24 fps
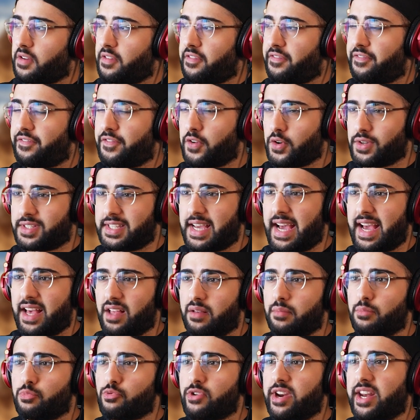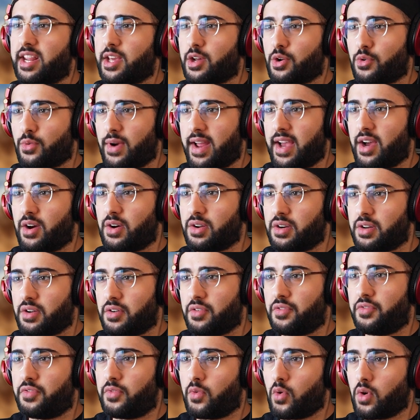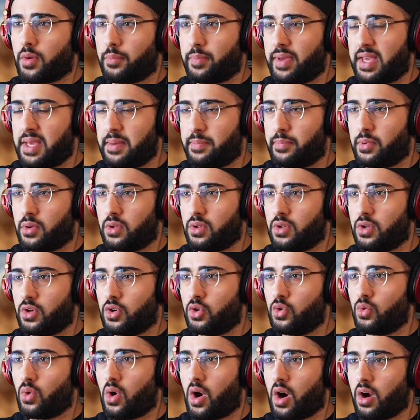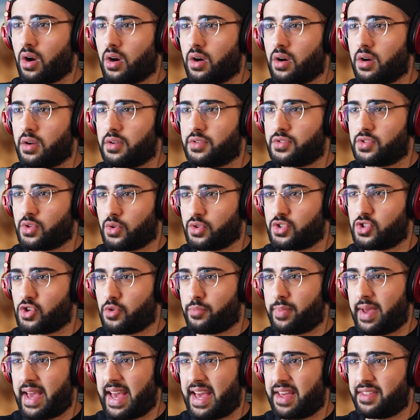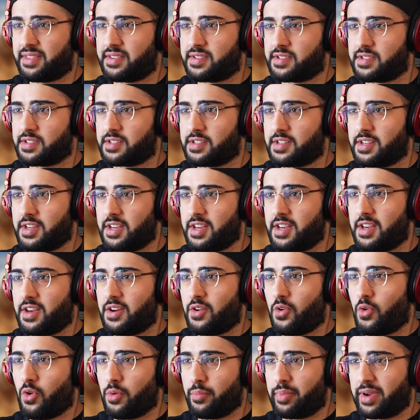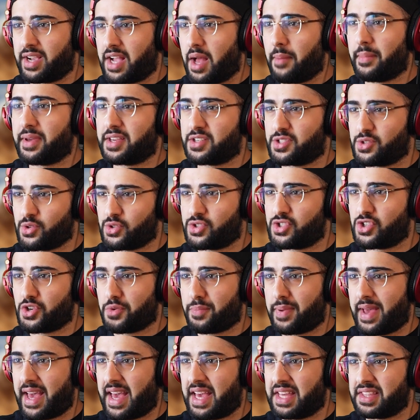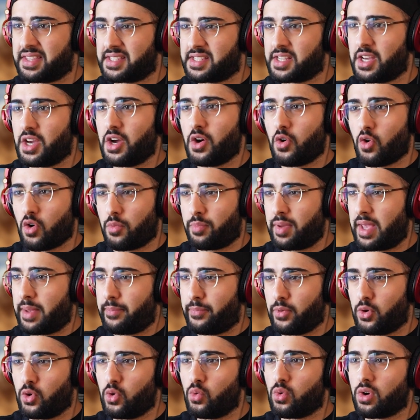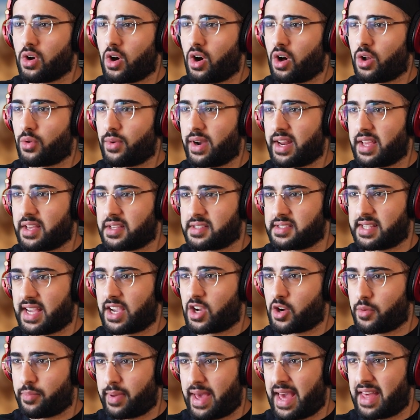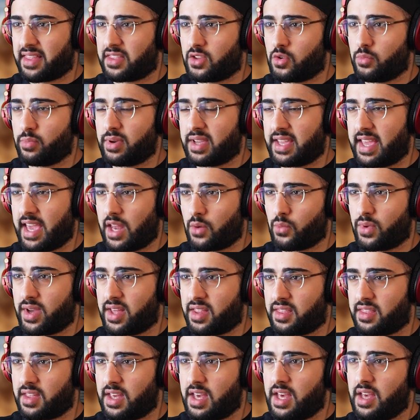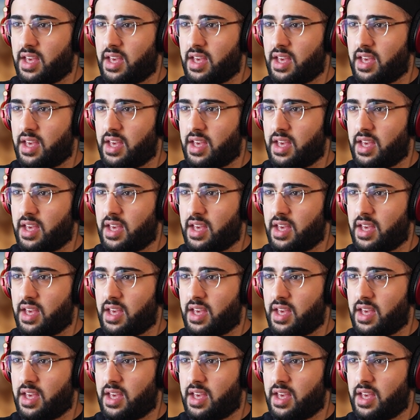fertile breeding ground for people who are sociopaths or becoming sociopaths or people who were already a psychopath to begin with,